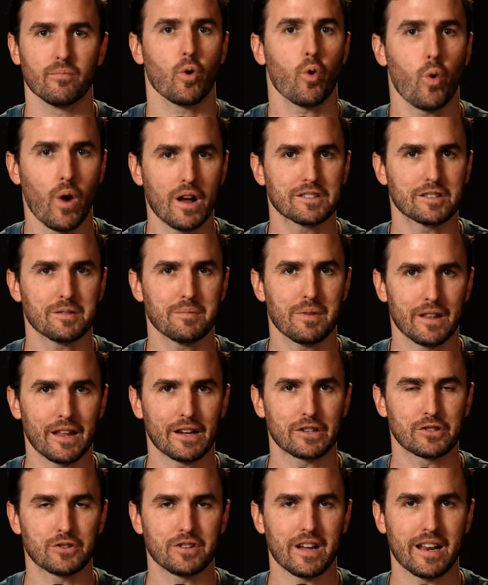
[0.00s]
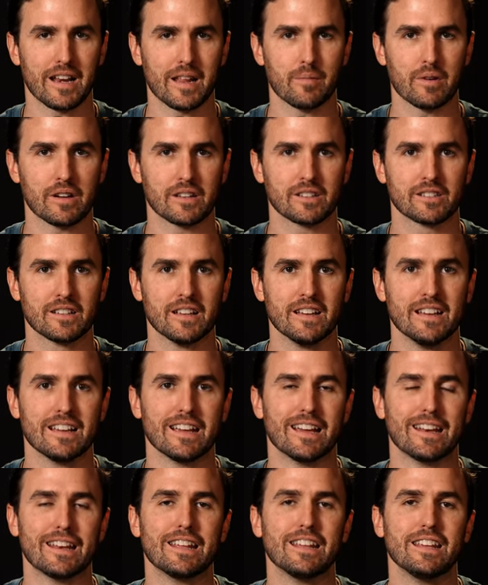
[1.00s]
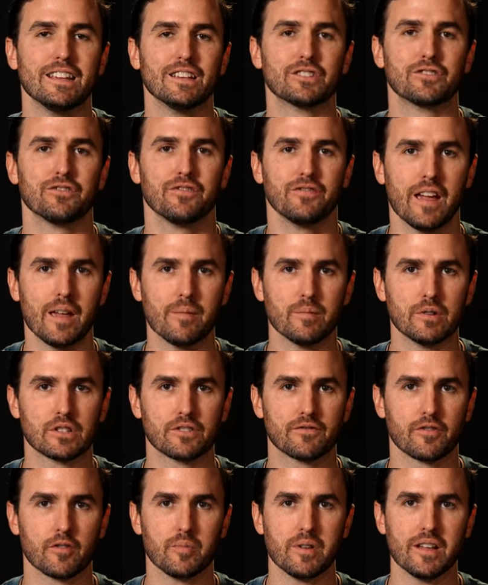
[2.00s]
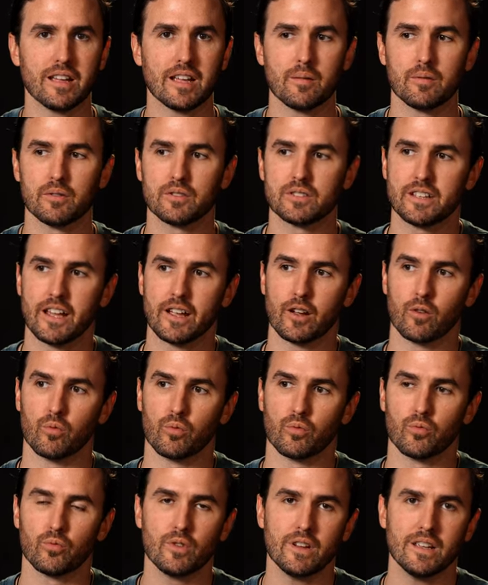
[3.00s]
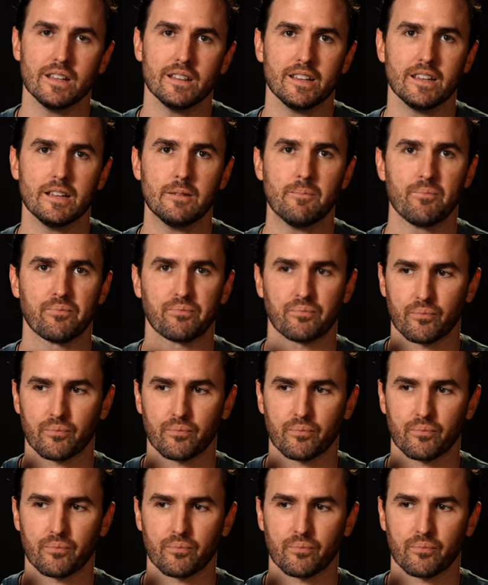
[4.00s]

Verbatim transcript: Quantum electrodynamics. And he is famous for being able to take really